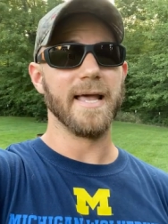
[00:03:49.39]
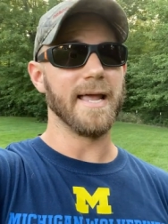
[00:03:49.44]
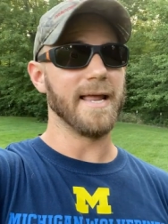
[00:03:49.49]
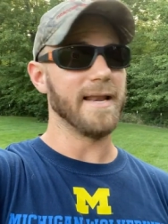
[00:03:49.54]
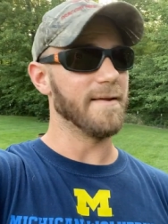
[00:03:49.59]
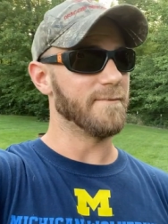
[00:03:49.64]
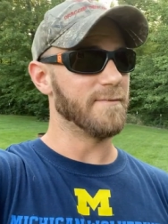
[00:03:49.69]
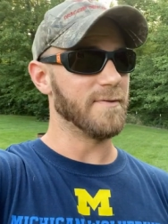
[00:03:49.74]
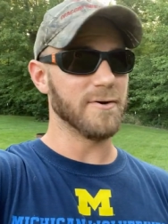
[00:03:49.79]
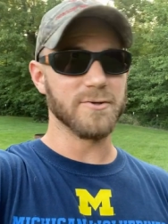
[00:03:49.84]

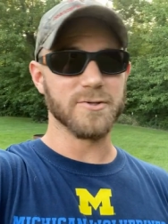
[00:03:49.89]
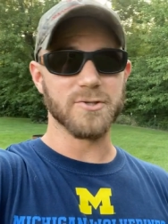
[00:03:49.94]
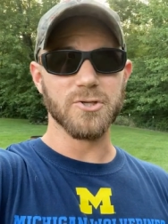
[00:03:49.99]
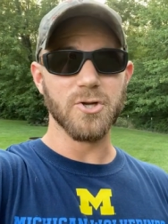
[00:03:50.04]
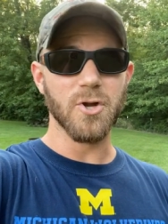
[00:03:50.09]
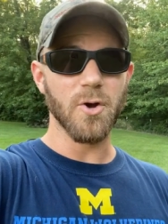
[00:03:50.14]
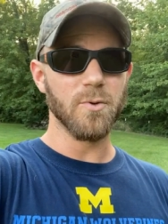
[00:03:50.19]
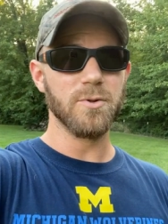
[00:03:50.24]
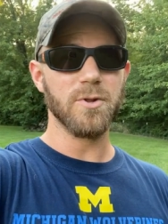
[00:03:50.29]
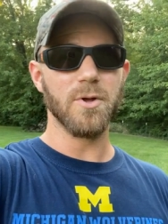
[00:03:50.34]
And if there's
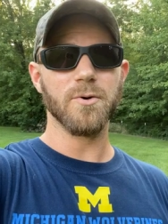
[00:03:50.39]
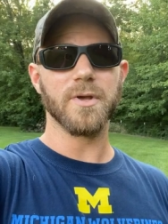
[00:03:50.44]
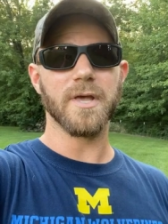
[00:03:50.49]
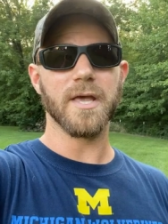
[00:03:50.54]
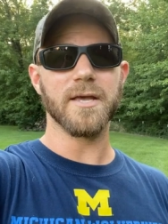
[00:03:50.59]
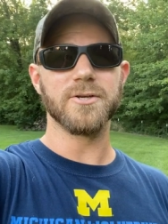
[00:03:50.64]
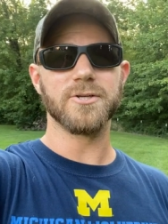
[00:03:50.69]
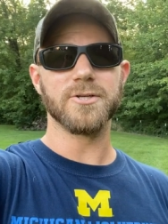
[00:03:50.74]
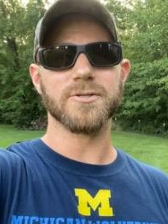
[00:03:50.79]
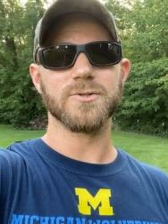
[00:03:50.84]
no
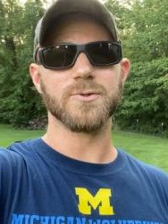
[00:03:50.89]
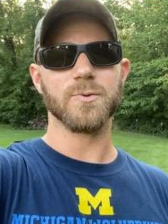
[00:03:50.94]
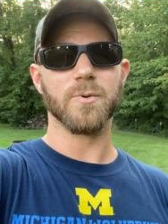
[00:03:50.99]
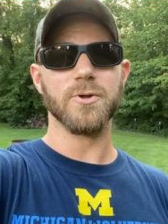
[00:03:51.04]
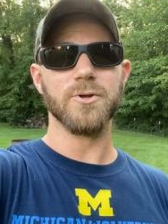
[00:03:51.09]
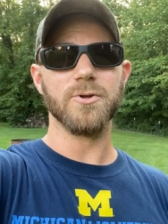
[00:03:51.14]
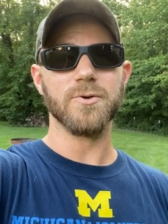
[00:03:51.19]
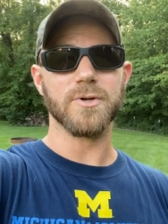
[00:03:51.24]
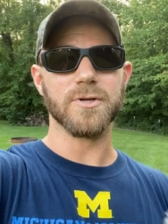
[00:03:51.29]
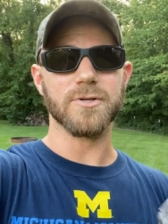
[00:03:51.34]
locations where
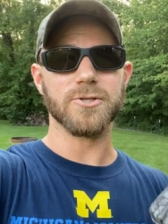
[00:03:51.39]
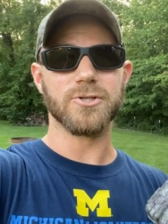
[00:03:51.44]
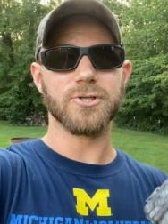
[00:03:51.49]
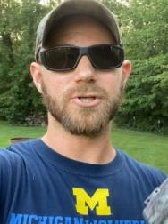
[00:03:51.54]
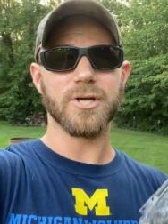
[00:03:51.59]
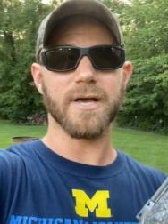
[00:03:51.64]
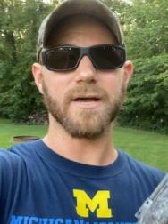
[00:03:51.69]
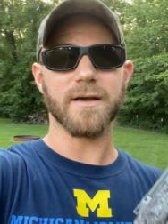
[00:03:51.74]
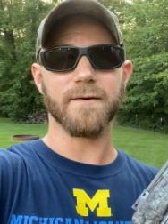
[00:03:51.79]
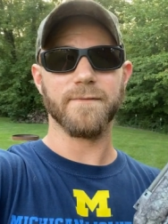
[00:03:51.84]
you can
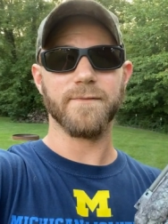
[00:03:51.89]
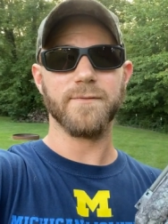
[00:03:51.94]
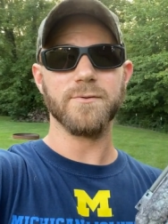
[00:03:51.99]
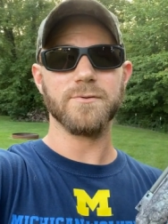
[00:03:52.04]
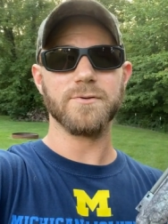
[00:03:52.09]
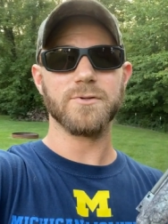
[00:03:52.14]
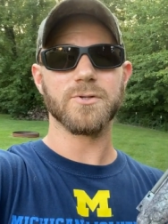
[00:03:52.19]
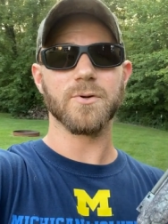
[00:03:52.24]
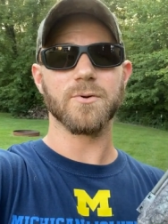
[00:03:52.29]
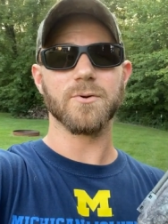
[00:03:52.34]
check a
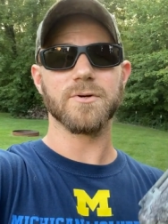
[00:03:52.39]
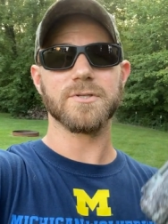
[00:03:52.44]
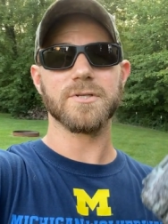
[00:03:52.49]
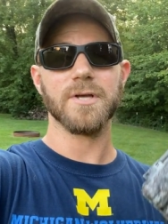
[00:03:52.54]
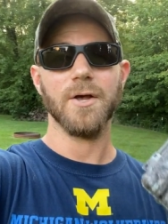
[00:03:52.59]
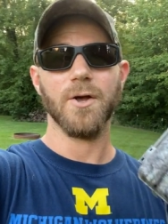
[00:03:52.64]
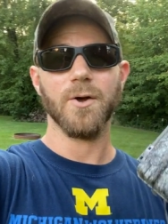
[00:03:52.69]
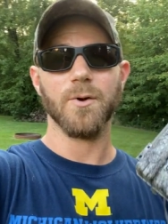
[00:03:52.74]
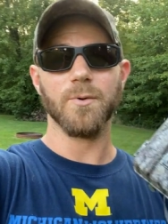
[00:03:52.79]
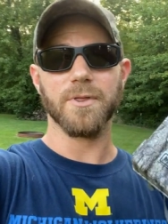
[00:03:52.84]
food source
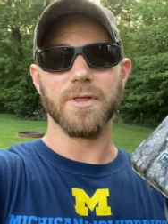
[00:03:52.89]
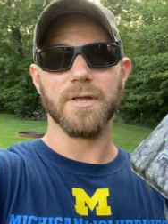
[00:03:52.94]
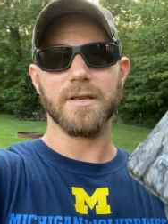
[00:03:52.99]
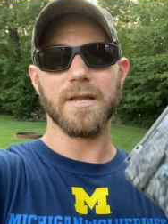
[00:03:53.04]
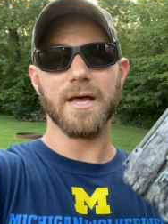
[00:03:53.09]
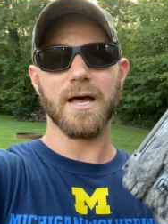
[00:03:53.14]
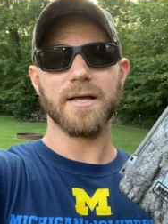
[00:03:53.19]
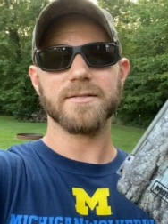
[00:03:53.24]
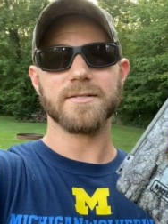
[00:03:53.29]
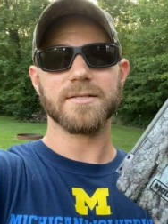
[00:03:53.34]
with a
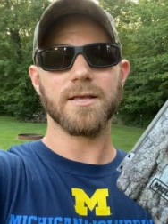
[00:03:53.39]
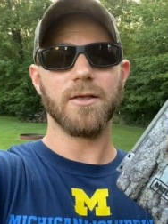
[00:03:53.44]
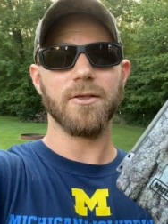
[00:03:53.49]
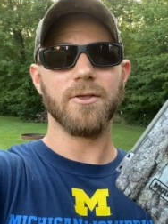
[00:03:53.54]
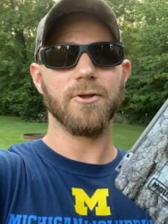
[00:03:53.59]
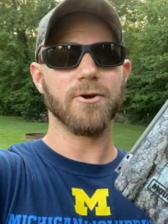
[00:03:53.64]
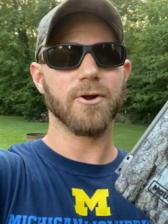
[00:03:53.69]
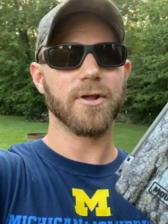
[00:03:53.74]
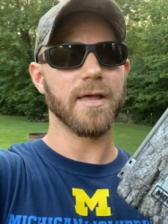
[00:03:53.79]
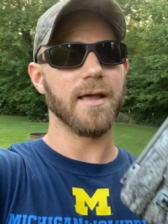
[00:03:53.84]

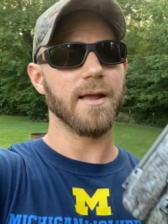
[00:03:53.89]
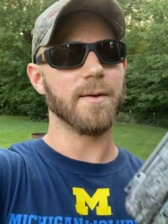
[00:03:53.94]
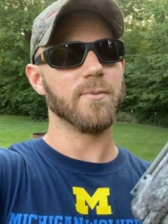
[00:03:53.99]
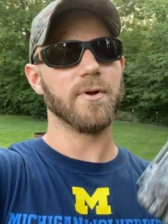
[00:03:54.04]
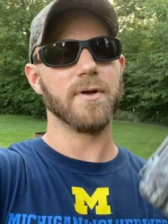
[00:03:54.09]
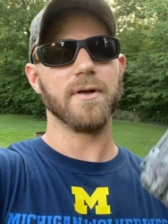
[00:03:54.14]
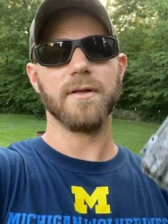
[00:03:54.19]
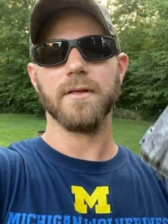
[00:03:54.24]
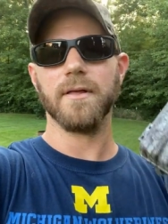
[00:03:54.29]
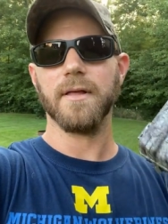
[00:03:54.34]
non-cellular
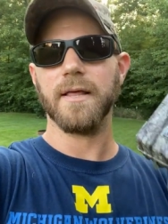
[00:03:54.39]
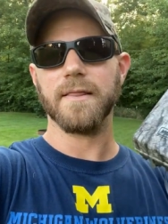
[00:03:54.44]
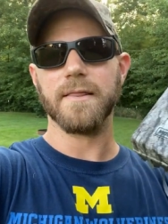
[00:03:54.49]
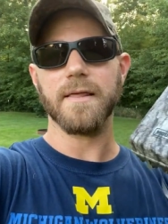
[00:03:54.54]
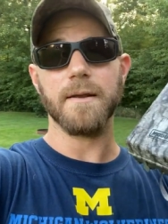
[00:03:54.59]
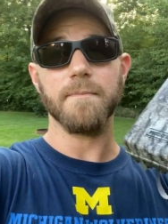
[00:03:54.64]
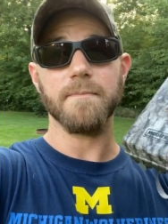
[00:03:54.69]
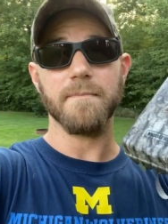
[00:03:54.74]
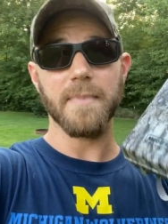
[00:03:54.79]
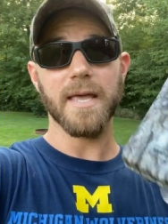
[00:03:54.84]
camera,
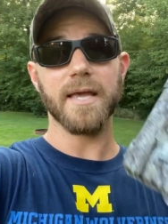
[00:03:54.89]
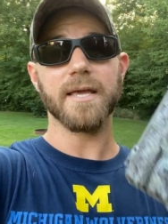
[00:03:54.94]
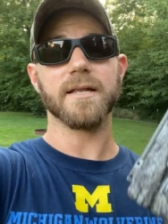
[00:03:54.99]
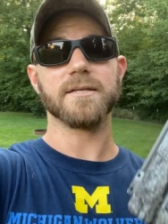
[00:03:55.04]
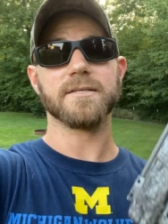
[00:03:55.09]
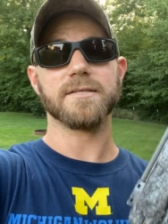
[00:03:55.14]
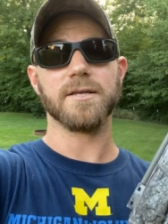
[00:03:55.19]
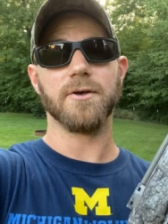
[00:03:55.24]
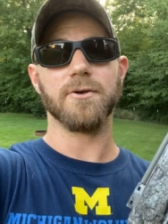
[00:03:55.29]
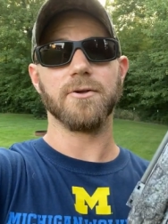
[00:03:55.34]
then make it
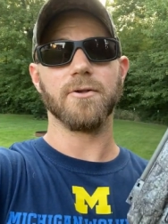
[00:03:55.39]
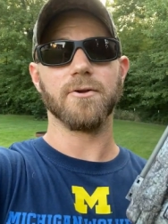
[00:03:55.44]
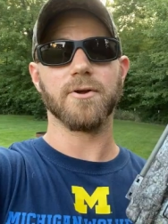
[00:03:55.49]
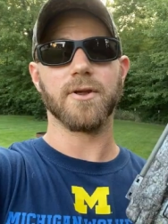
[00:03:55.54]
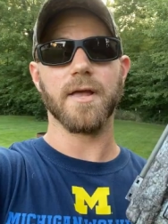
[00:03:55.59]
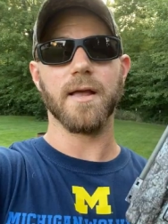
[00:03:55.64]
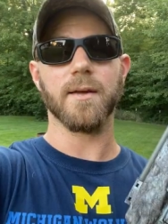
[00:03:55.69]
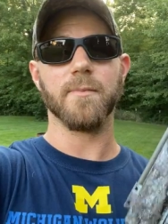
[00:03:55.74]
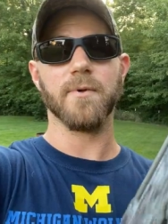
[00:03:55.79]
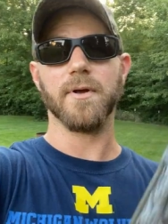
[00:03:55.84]
a cellular
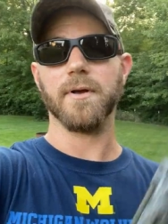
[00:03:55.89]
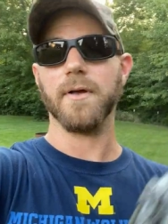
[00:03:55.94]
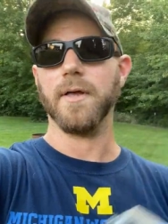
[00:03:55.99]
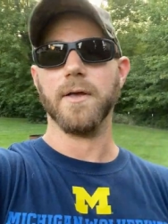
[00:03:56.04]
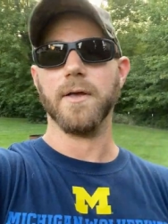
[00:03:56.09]
camera.